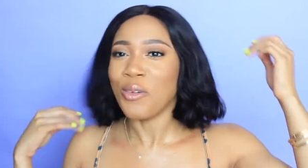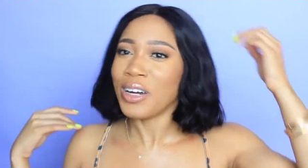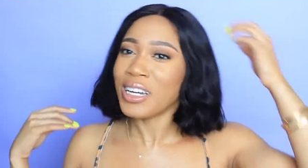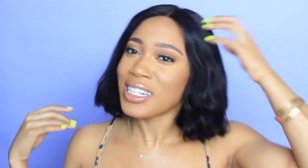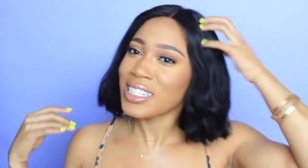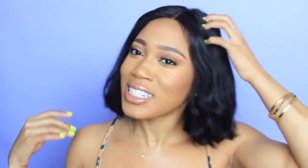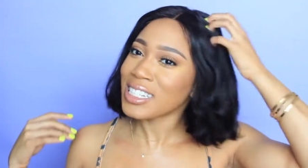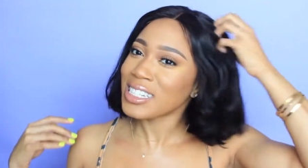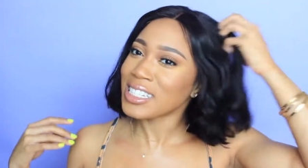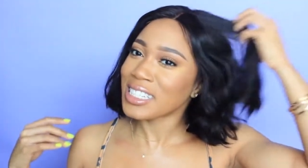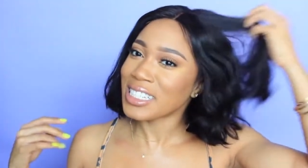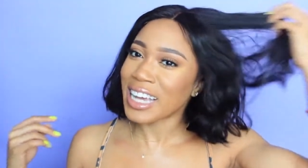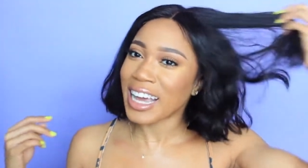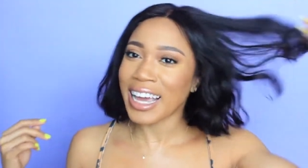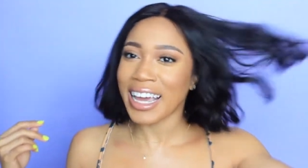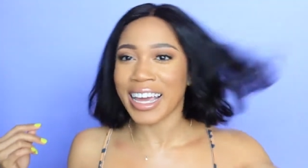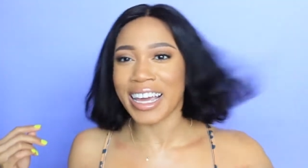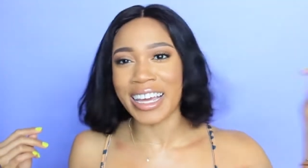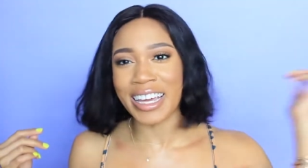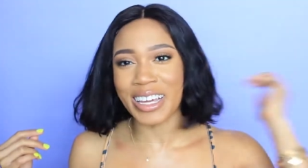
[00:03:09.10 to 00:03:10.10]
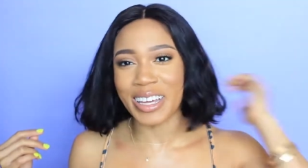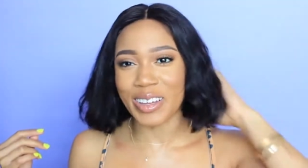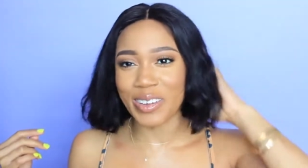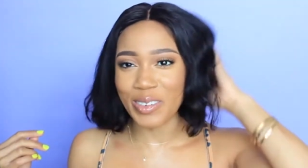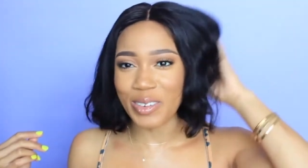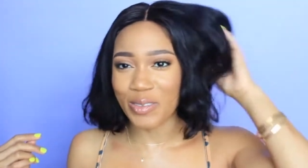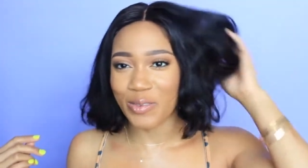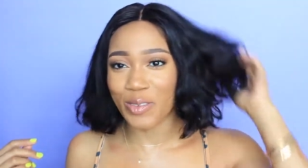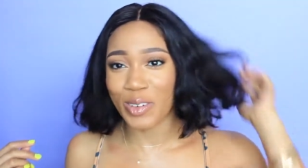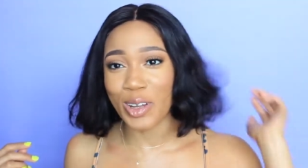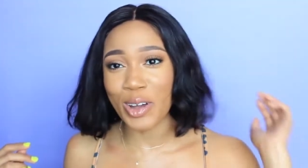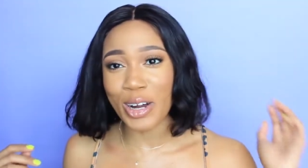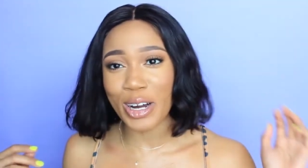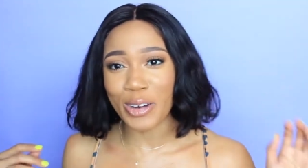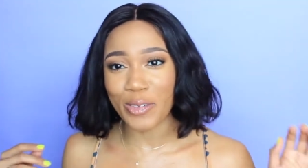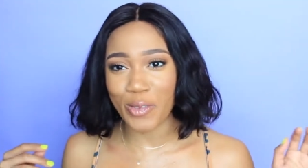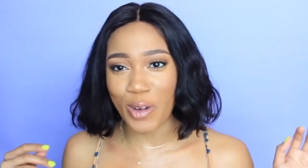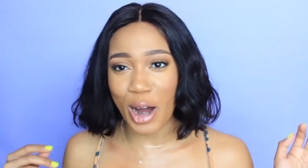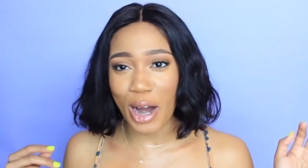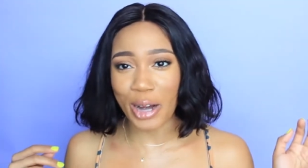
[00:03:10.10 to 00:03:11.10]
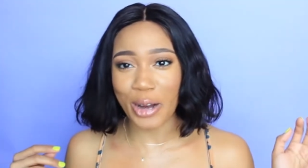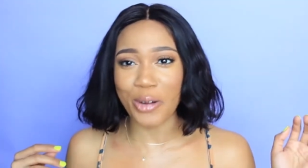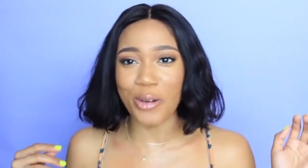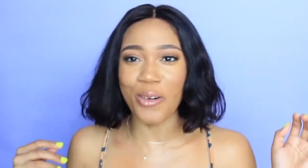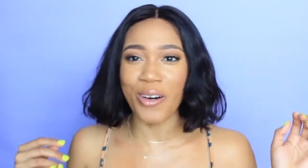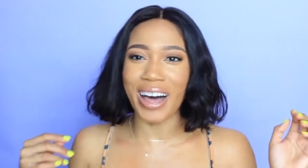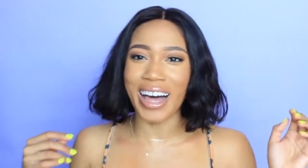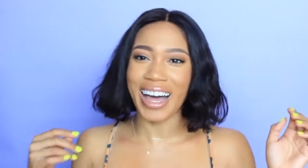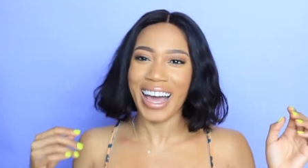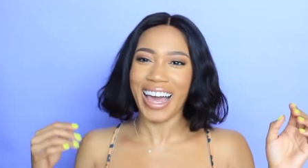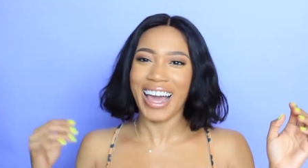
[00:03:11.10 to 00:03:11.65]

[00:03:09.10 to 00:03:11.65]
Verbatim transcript: what is his name? Flora Farquaad?